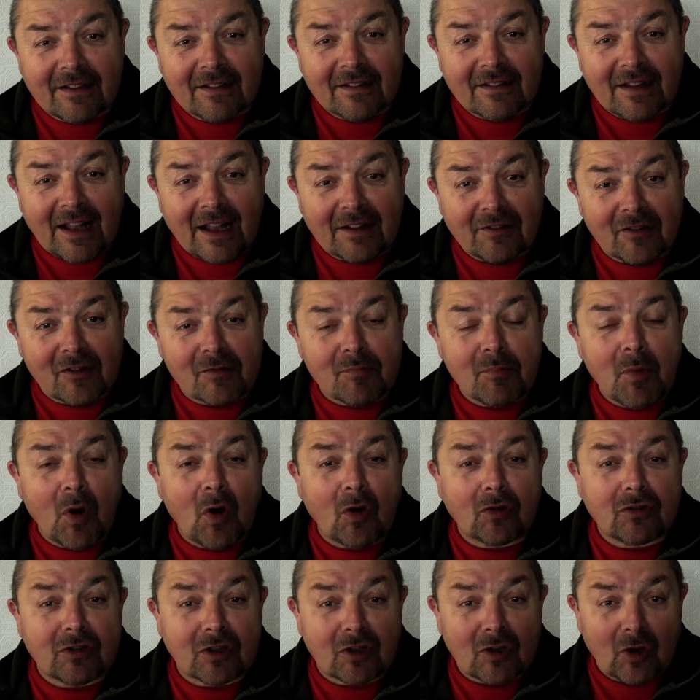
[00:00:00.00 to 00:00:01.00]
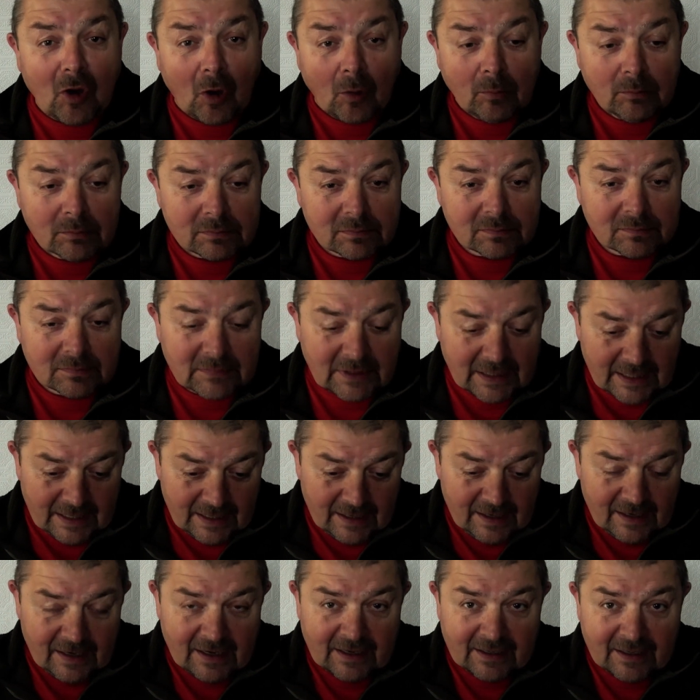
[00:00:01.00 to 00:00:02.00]
Now there's more to come,
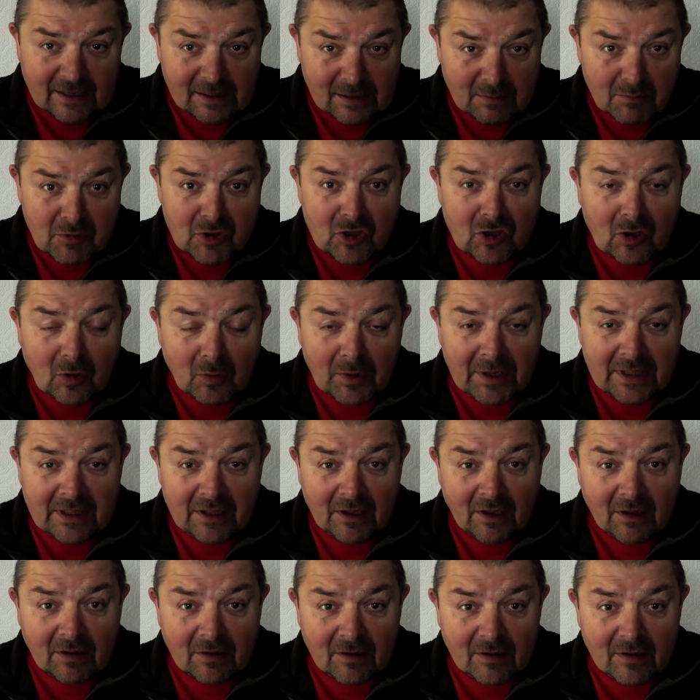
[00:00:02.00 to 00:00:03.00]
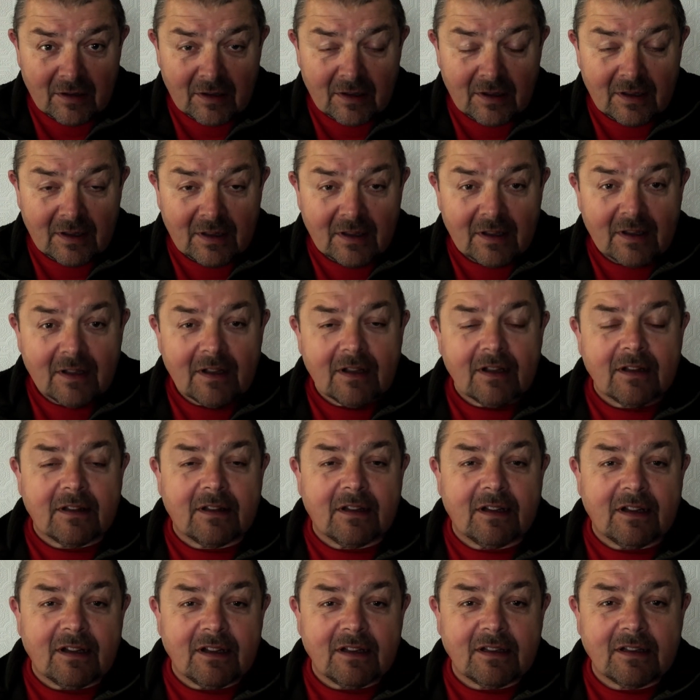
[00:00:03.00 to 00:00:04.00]
and as I'm showing you,
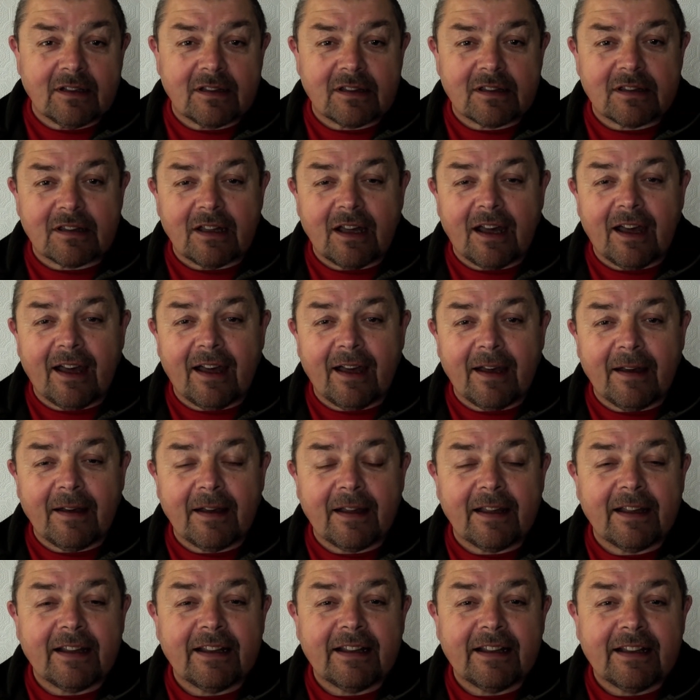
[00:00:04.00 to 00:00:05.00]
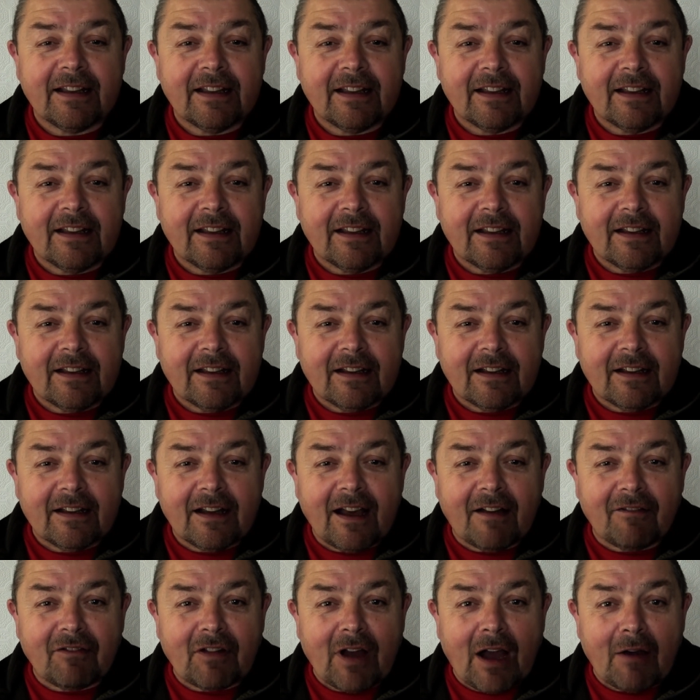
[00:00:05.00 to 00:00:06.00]
there's uh,
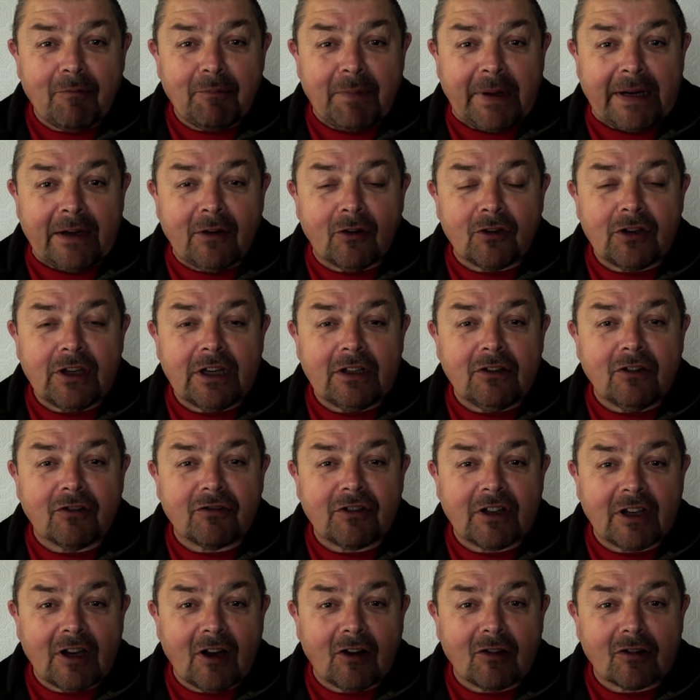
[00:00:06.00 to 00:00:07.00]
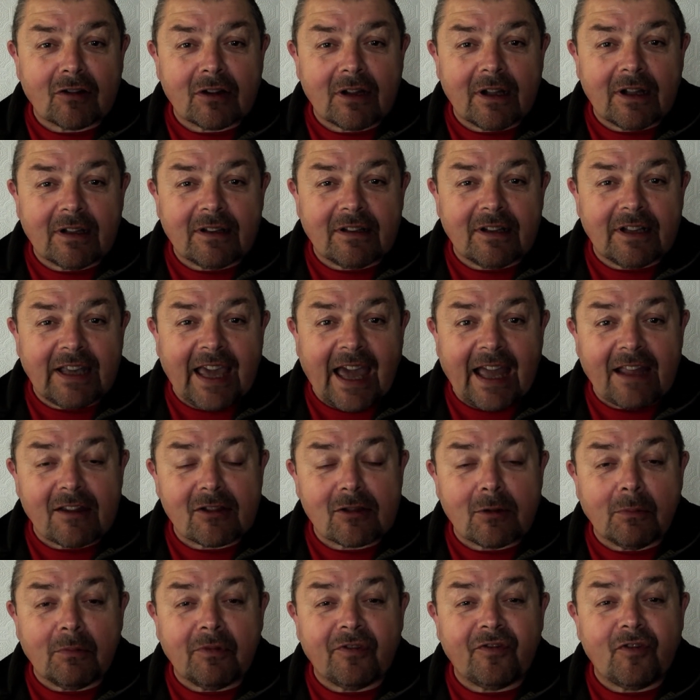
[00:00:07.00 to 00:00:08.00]
I've I've been lucky enough to got to get
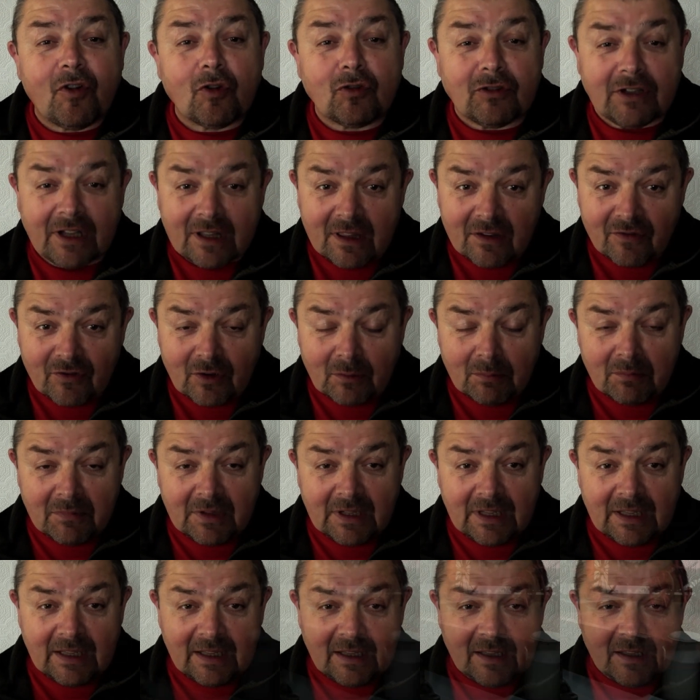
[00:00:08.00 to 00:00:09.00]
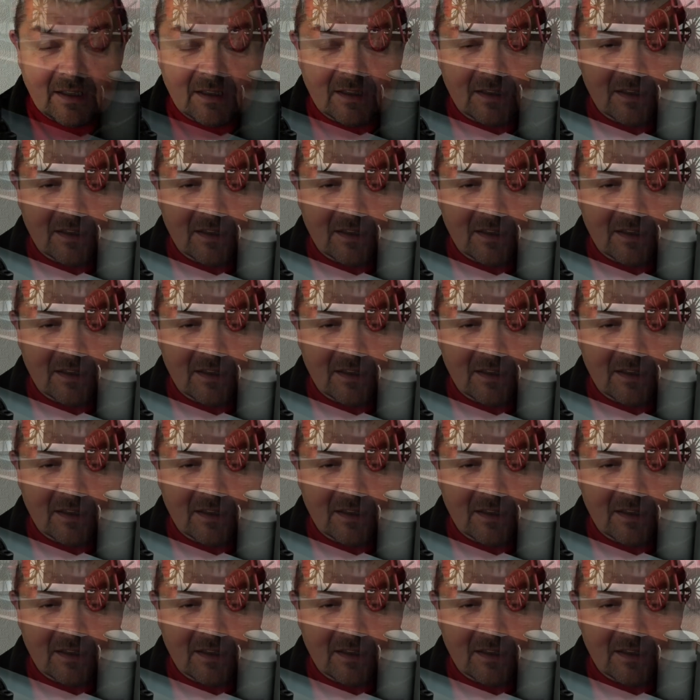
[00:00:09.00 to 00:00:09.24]
some footage from the